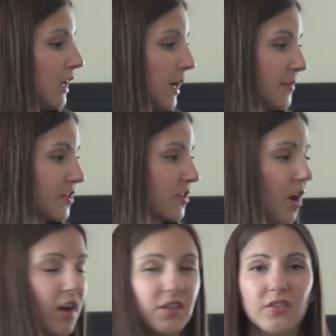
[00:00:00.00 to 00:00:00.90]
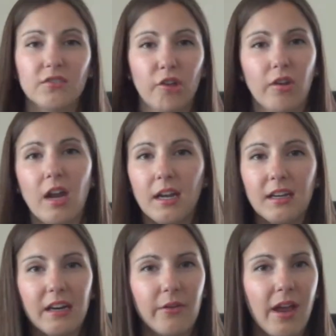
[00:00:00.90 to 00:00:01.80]
I'm just not good at it.
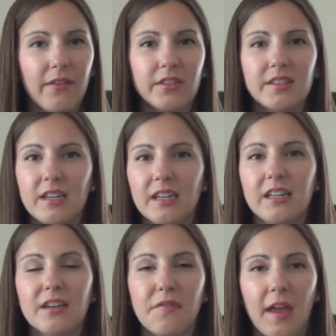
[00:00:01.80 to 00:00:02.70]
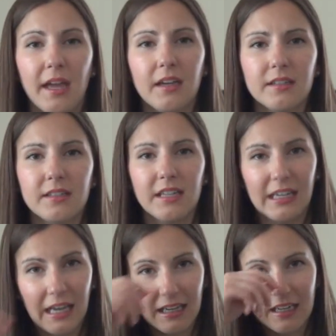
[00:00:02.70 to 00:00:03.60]
I don't have a steady enough hand to
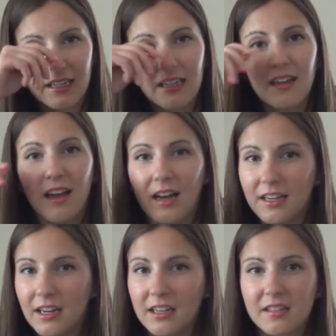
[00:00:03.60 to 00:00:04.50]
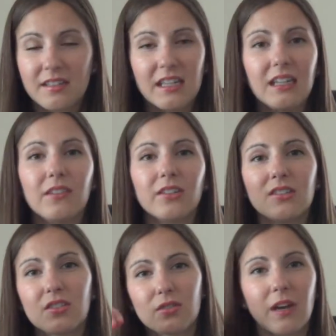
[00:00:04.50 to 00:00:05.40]
get a nice
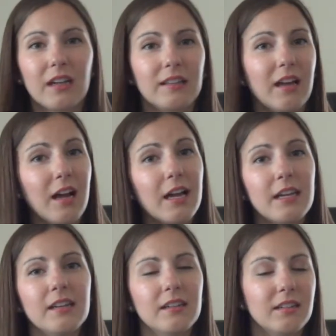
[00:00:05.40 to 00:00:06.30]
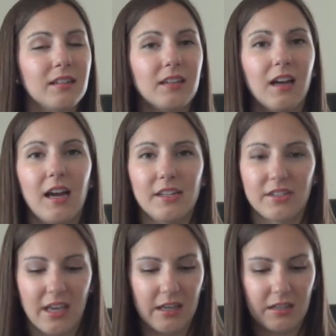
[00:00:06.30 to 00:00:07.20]
even straight line. I
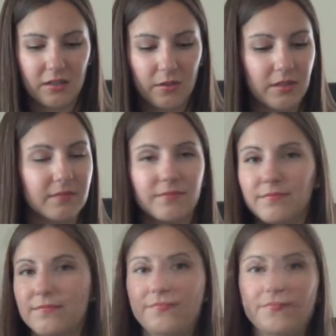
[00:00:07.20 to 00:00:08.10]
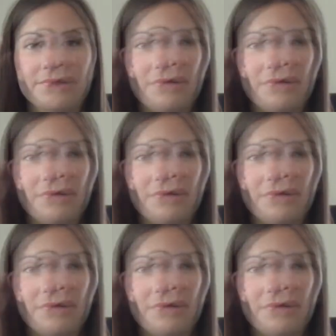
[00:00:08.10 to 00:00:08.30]
just can't do it.